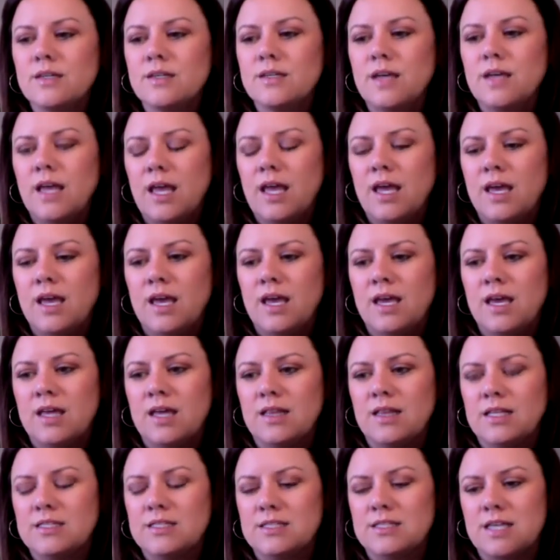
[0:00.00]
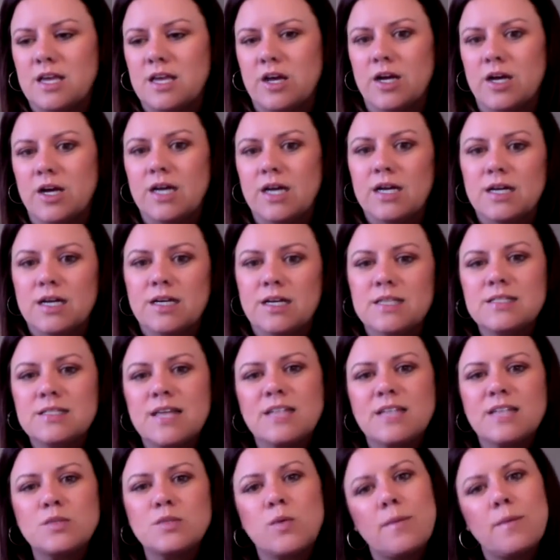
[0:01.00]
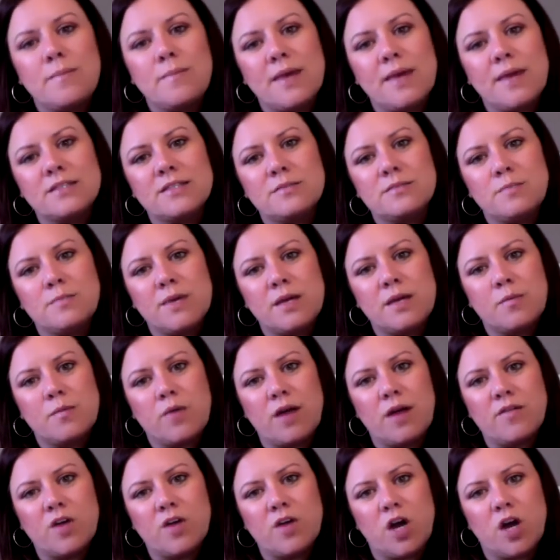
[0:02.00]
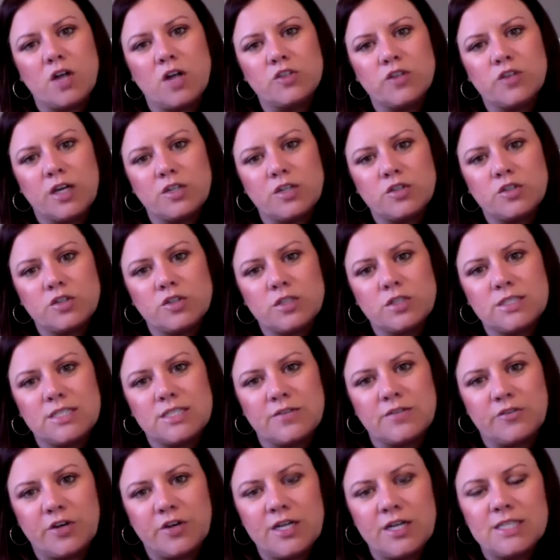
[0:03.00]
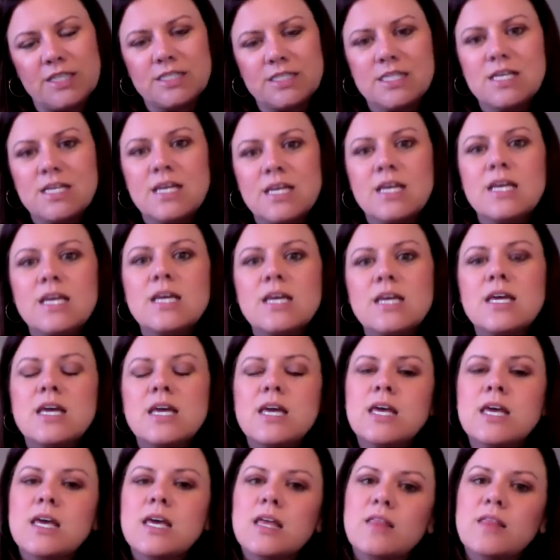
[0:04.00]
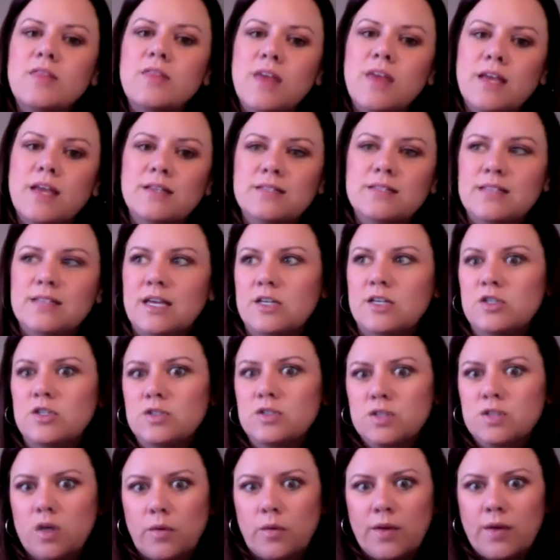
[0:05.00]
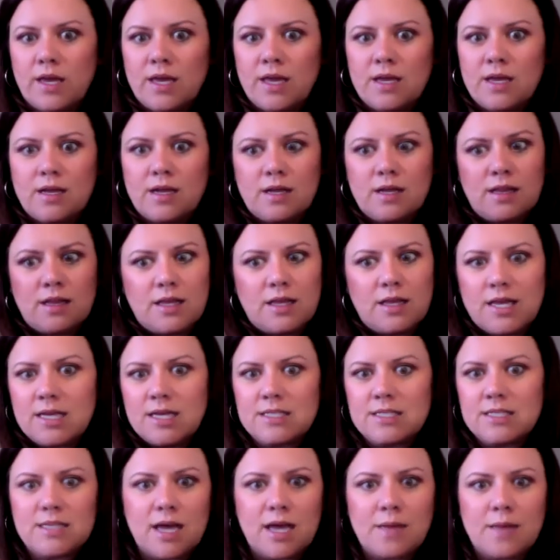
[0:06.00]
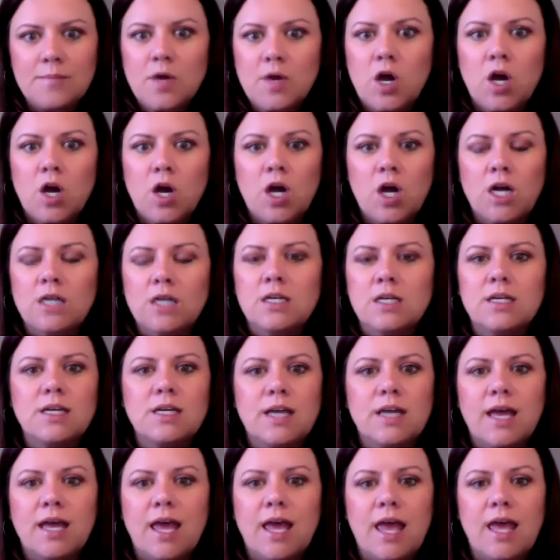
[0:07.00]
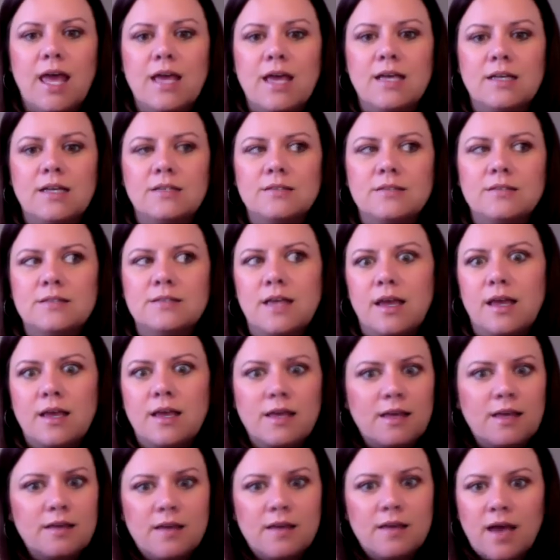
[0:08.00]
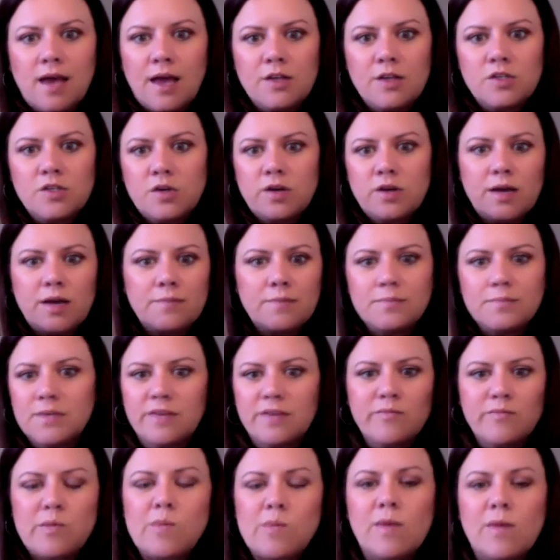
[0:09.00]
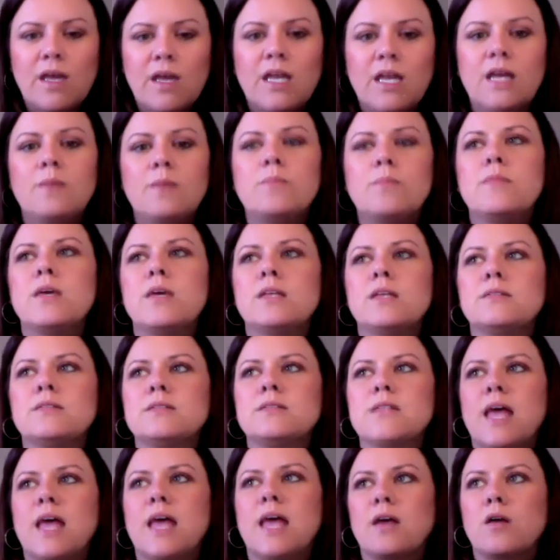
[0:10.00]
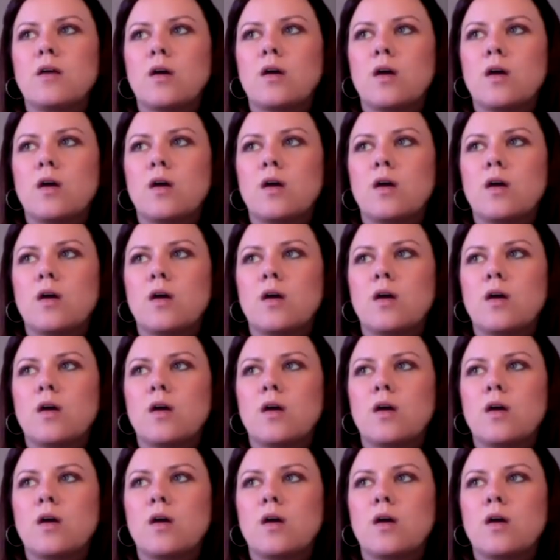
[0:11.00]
and let's see here, because that's what makes being a private contractor different than say just going in and clicking a time card and saying, I showed up, give me money. It's like,